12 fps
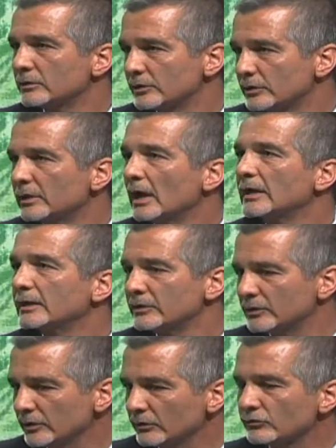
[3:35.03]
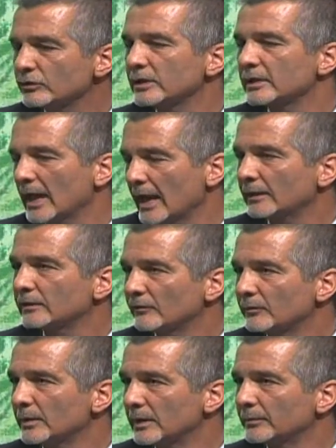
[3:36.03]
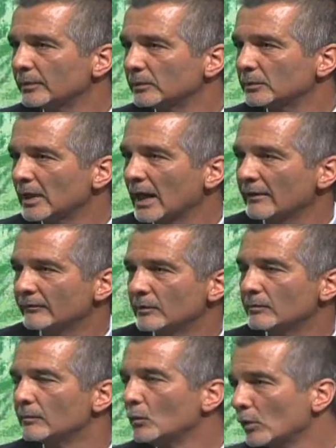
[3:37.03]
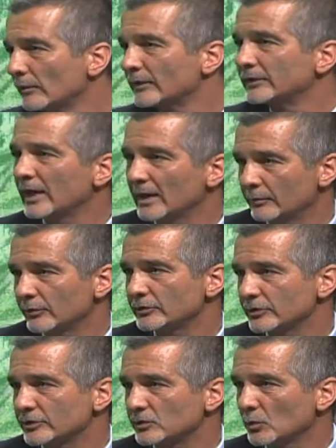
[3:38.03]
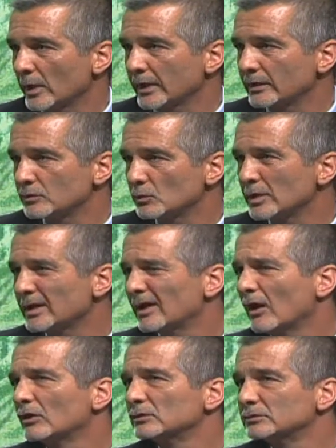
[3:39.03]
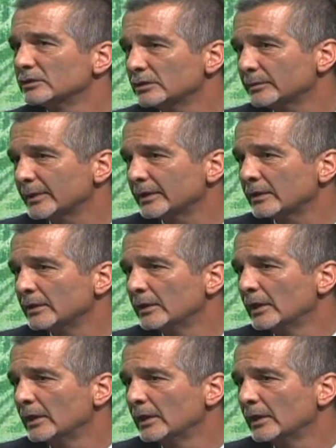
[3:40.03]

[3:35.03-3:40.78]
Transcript: who ch- is it uh, children and active people will have the more of the temperature swings we get are a little bit